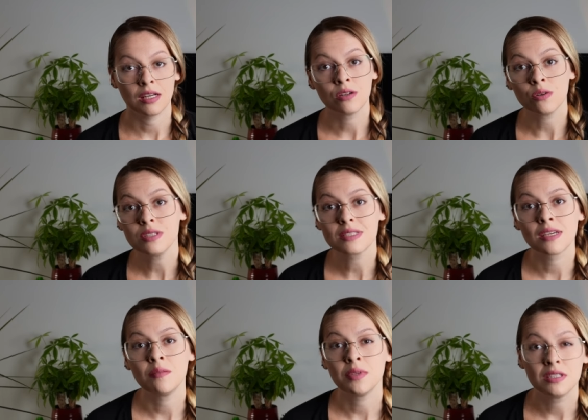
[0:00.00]
I know this
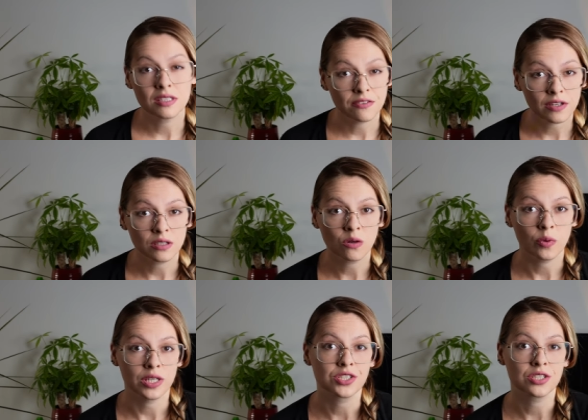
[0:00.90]
can be a difficult
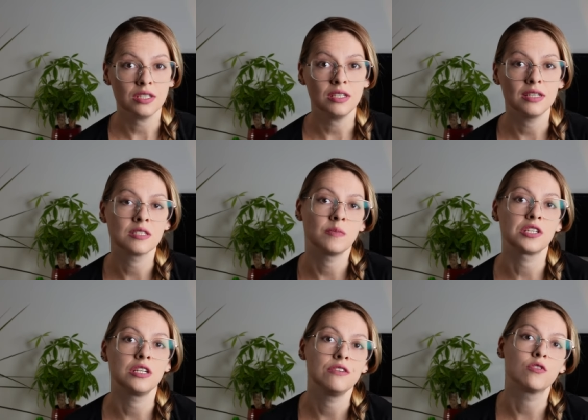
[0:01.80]
question,
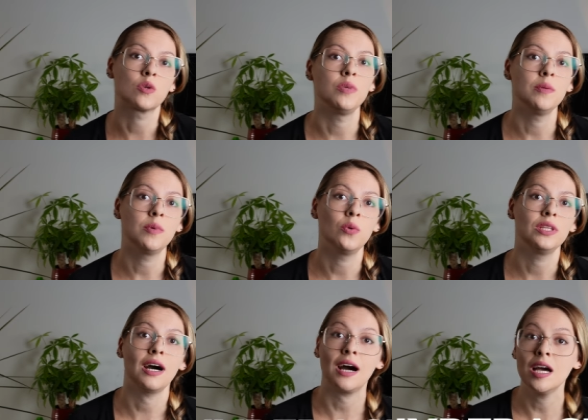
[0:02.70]
especially for people with
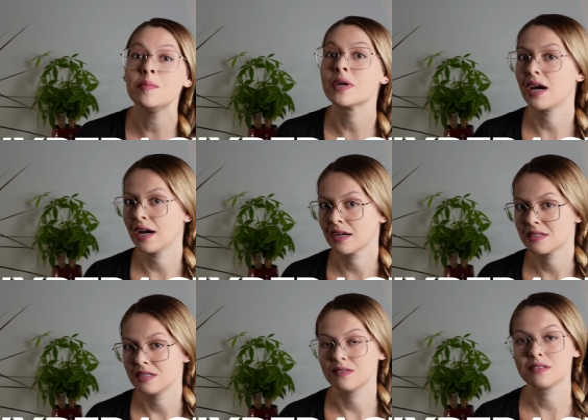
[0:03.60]

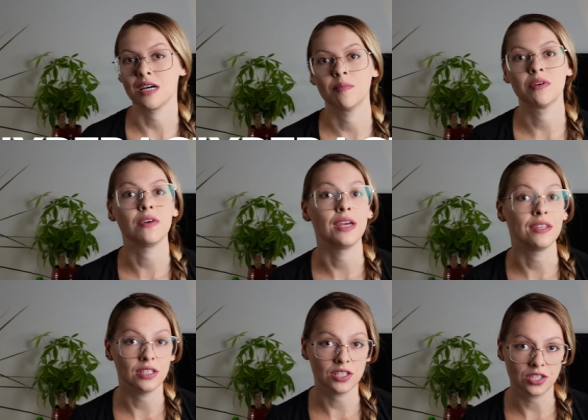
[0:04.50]
hyperactive type of
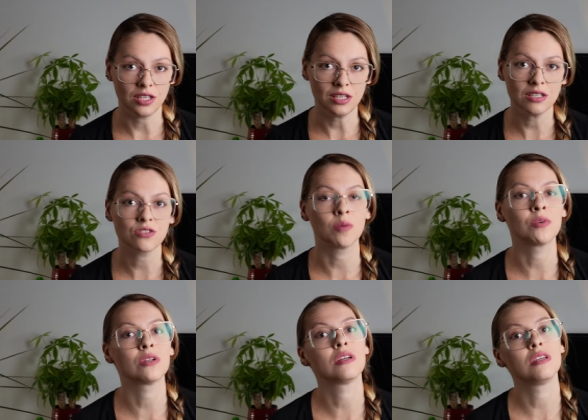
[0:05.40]
ADHD. So I'm
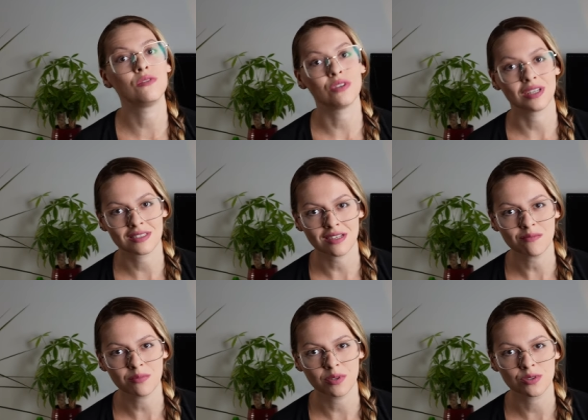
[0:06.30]
gonna give you
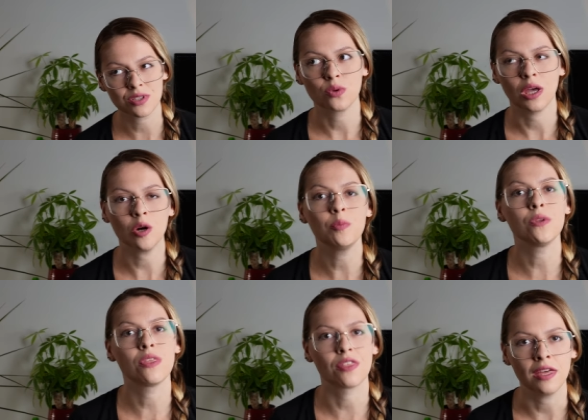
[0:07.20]
examples to help you
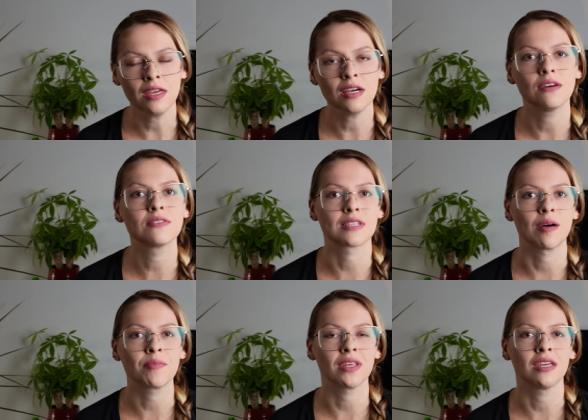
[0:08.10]
think of
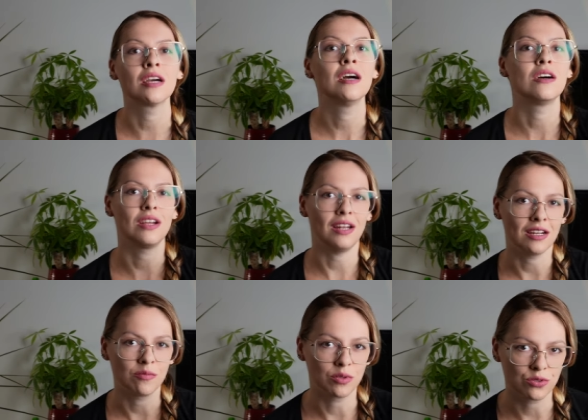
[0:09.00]
something
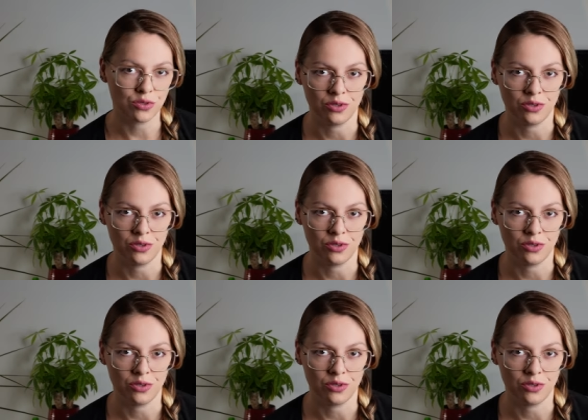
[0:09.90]
relatable to